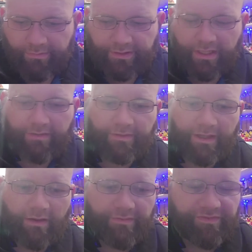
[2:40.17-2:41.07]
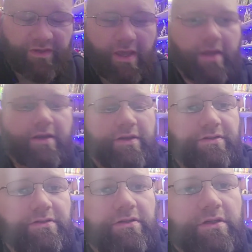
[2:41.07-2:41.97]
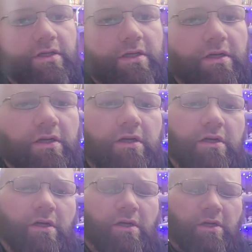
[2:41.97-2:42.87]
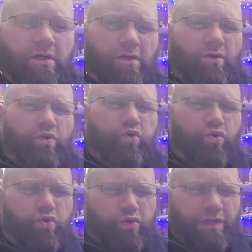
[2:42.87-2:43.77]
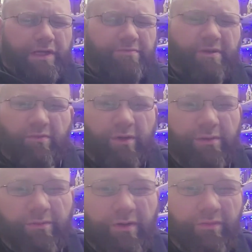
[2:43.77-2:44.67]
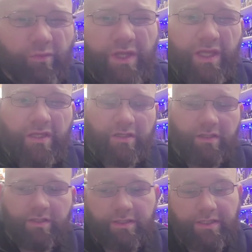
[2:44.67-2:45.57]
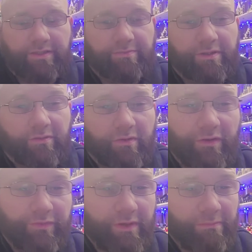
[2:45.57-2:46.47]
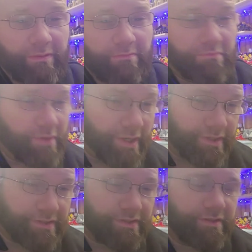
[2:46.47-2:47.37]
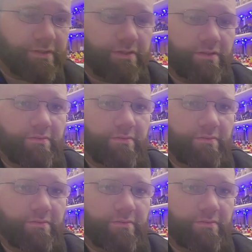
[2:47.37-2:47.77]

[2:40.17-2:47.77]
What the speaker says: But yeah, like I was saying, it's been one rough week. It's been a rough couple of months.